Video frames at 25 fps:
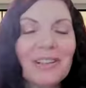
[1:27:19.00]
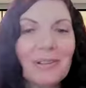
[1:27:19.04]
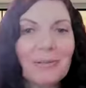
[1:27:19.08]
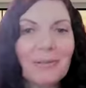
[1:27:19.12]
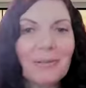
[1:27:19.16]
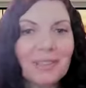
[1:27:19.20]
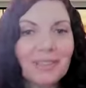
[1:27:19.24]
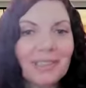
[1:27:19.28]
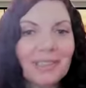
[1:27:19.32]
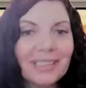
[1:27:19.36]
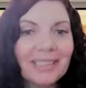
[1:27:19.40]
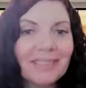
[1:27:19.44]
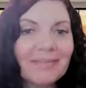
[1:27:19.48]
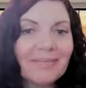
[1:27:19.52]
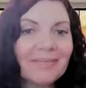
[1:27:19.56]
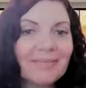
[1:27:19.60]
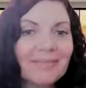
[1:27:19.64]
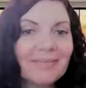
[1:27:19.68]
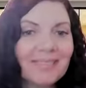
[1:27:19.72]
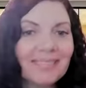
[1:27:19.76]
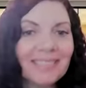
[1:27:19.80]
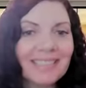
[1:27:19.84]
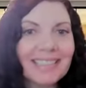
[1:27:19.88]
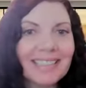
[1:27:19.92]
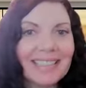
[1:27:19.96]
you know,
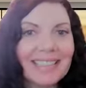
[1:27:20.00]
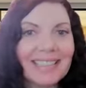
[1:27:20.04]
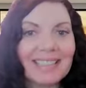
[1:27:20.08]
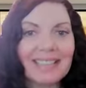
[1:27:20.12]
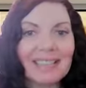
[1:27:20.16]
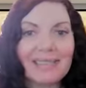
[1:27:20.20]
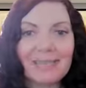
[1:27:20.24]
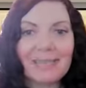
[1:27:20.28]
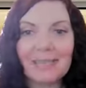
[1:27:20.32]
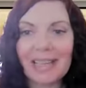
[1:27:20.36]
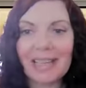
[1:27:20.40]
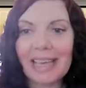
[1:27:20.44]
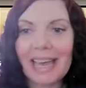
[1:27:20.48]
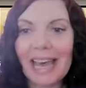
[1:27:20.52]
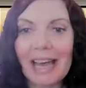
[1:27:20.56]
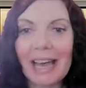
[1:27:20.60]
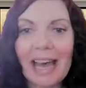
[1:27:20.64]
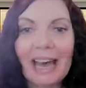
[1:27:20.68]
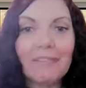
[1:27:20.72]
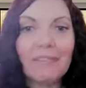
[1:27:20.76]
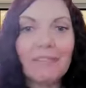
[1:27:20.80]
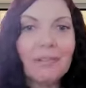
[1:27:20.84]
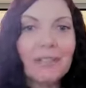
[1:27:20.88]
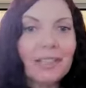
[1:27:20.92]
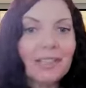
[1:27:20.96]
have
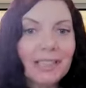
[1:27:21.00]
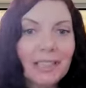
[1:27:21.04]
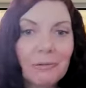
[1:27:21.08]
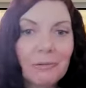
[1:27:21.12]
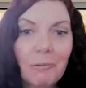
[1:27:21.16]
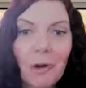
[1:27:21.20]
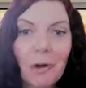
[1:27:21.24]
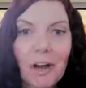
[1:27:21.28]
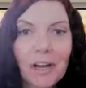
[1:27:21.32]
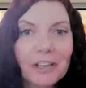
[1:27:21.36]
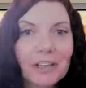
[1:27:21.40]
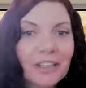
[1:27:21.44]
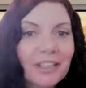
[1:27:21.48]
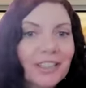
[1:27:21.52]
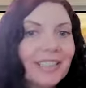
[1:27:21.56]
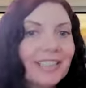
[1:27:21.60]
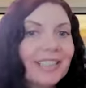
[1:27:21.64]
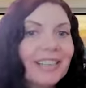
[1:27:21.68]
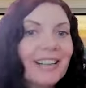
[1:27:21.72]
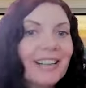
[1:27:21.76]
clean water,